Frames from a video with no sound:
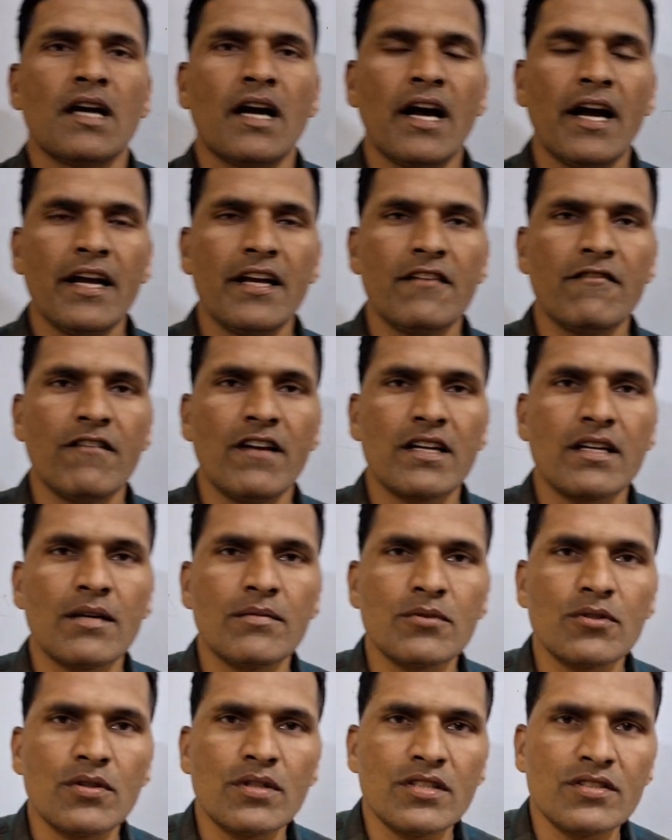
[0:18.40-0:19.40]
Hi,
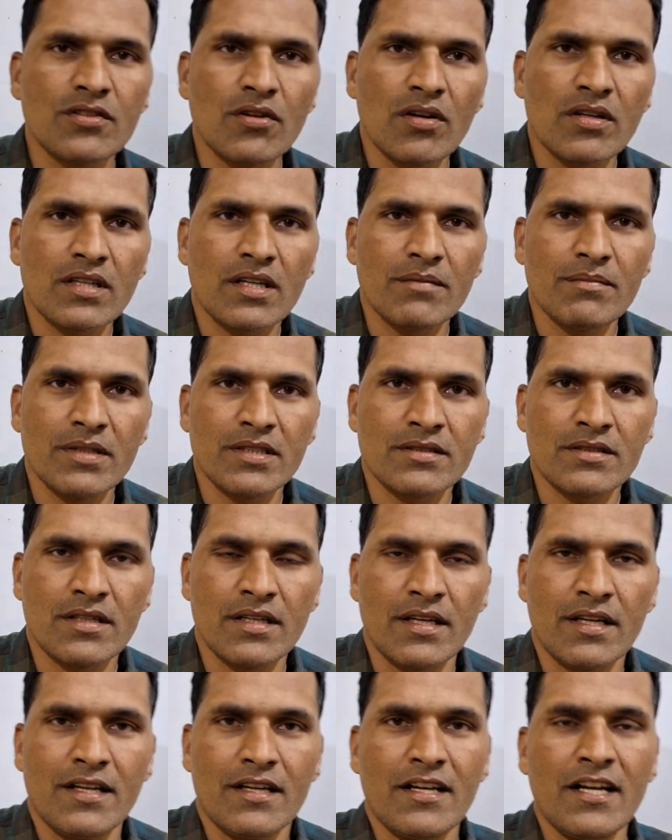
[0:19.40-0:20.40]
welcome to Dissolved
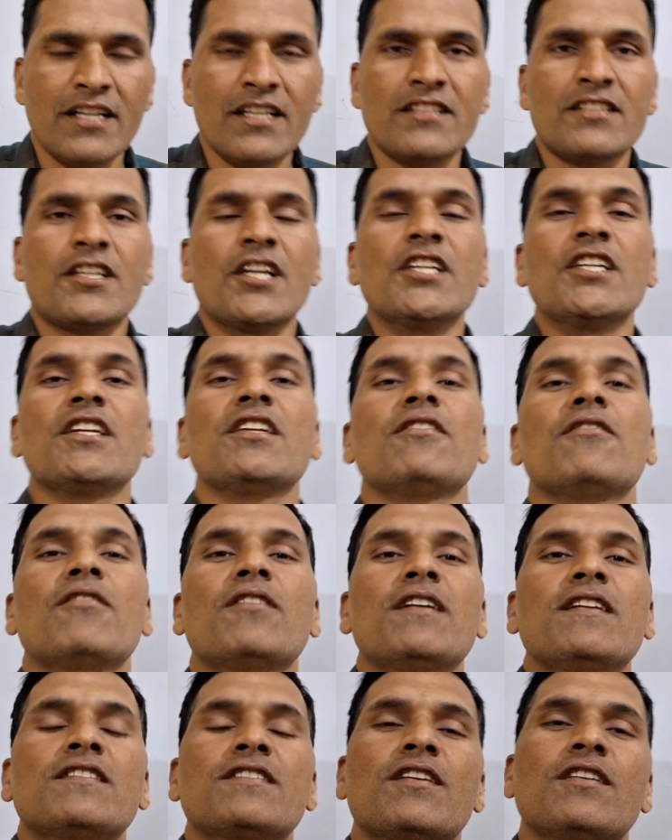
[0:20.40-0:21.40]
Chemistry. Let us continue
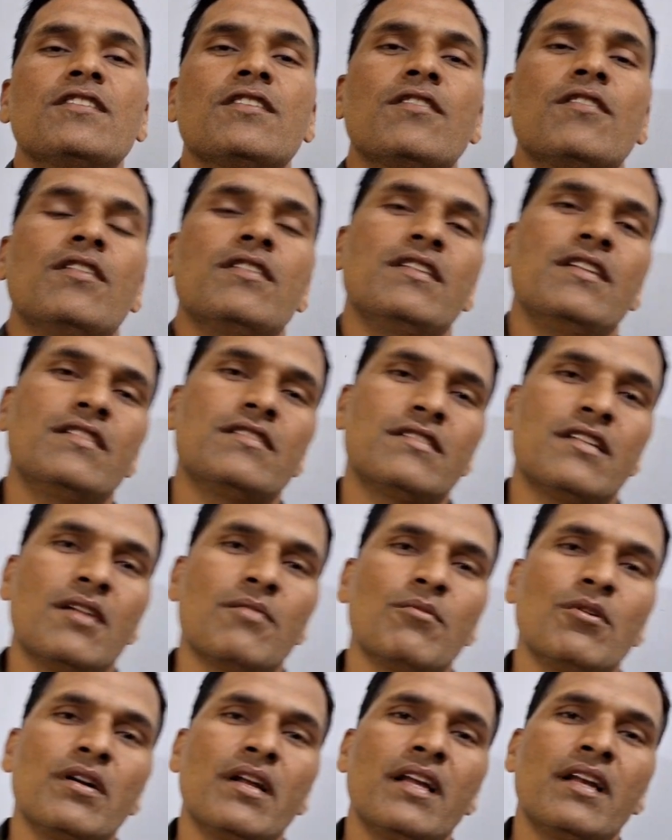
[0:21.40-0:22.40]
our discussion on this
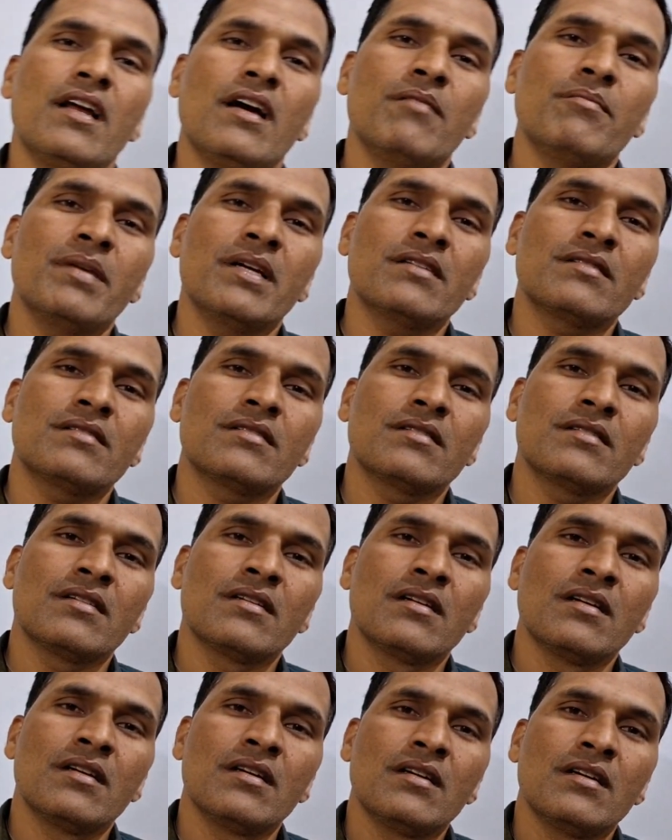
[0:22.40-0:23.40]
thermodynamics.
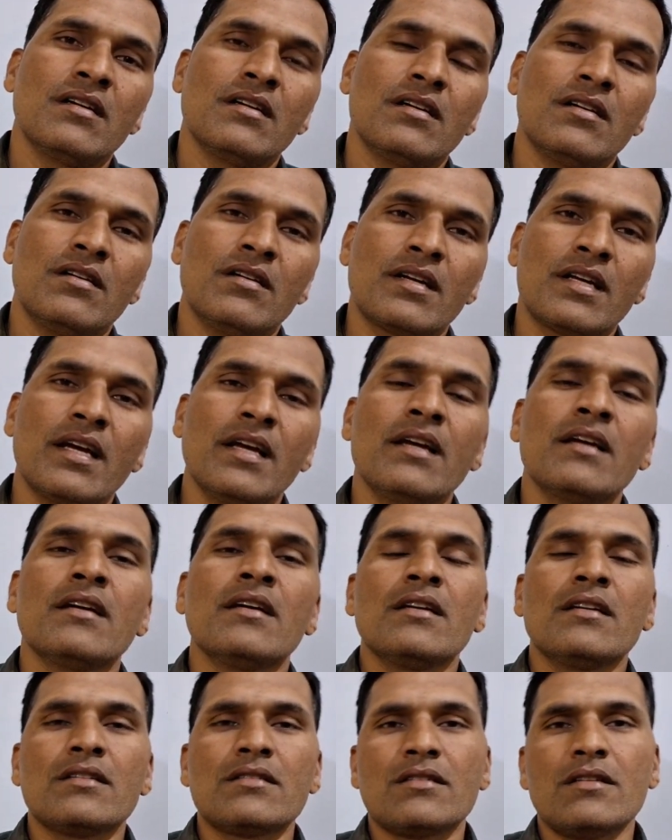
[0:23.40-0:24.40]
Okay,
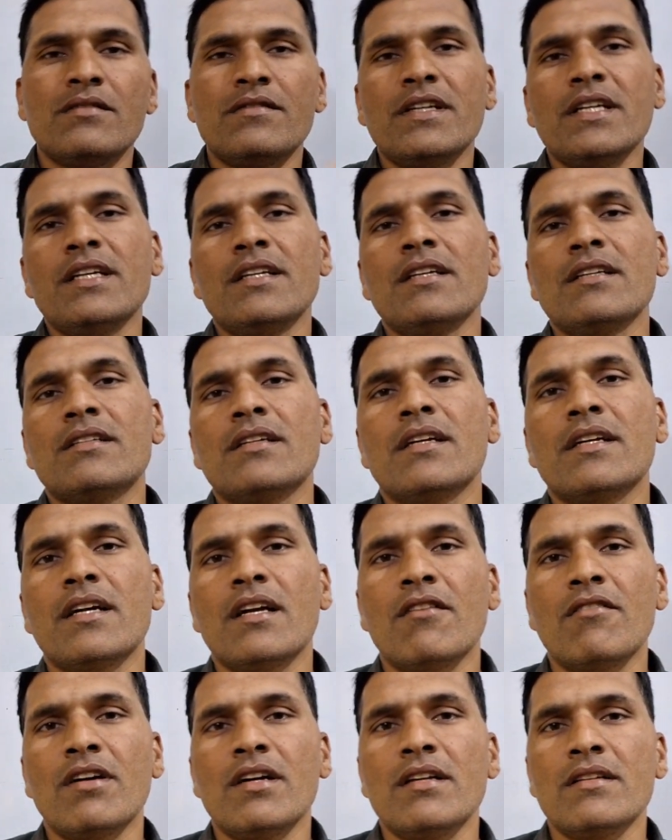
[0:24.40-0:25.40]
so we
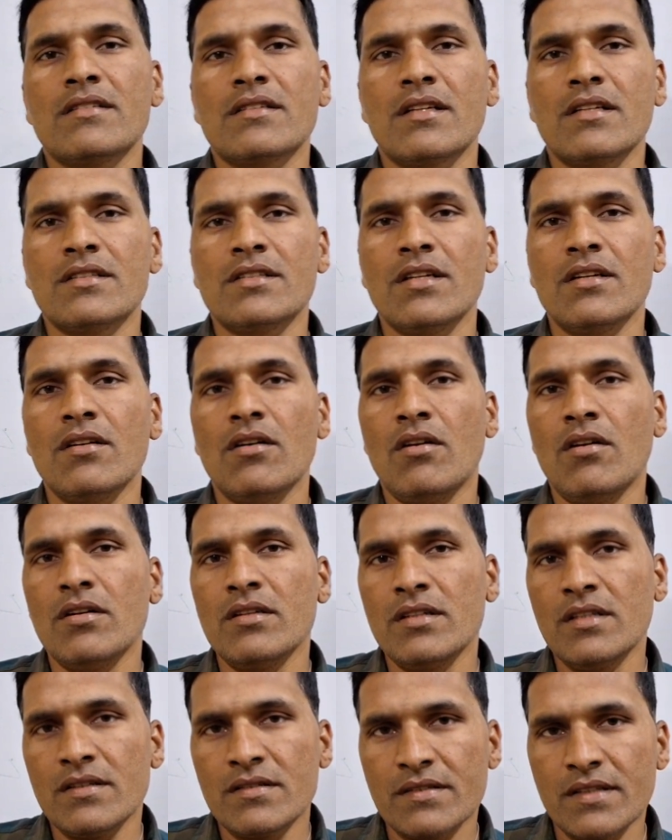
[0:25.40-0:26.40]
initiated our discussion
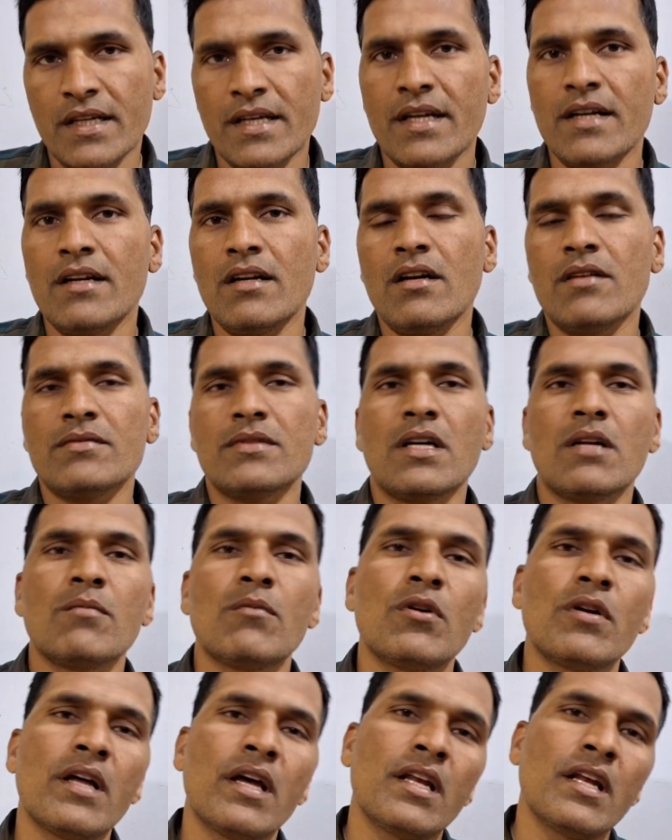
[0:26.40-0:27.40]
on this second law of
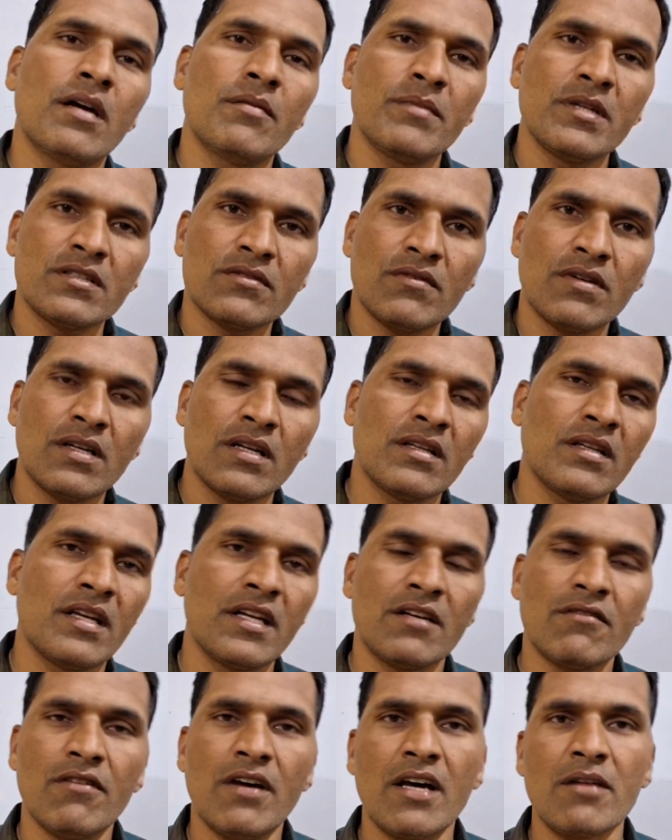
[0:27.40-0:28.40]
thermodynamics. What are the
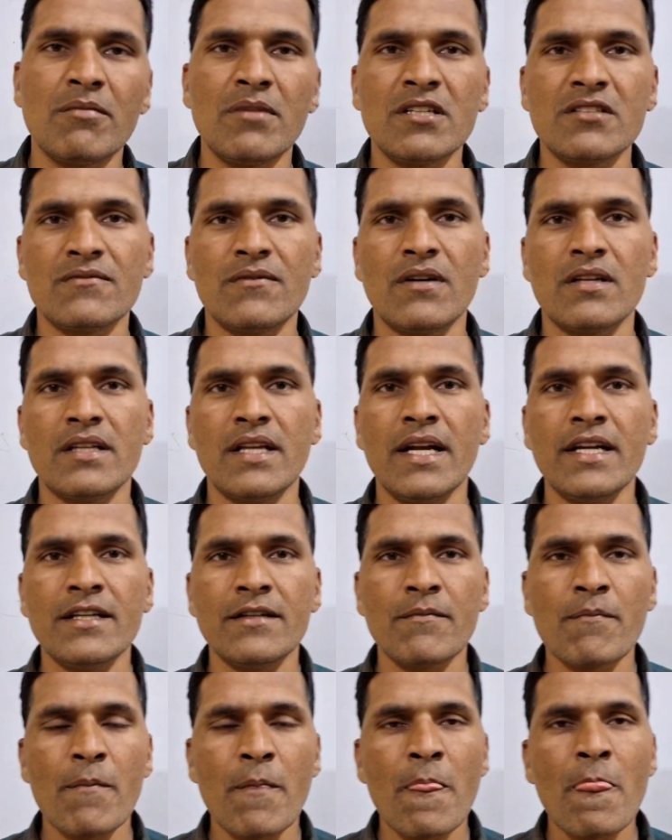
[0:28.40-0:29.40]
requirements for
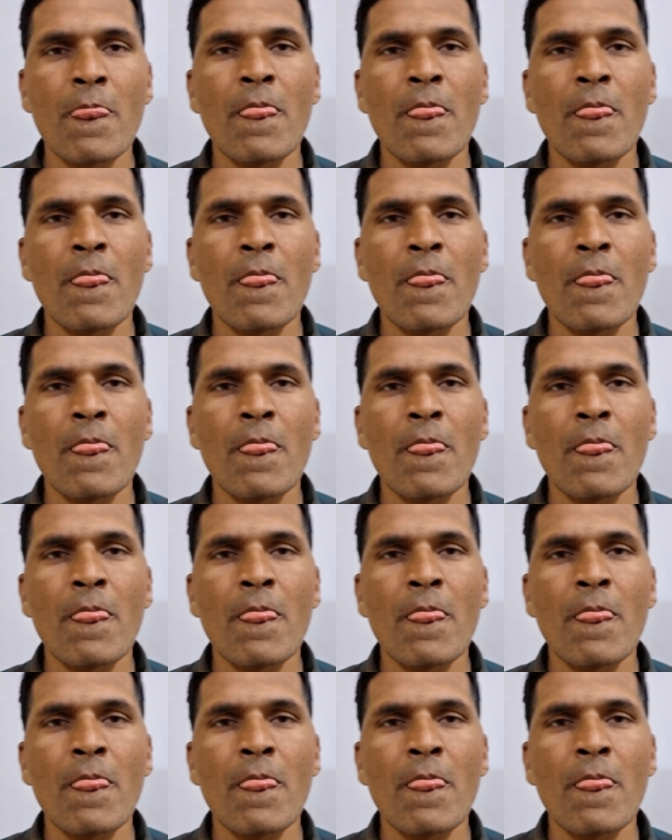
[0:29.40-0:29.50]
that?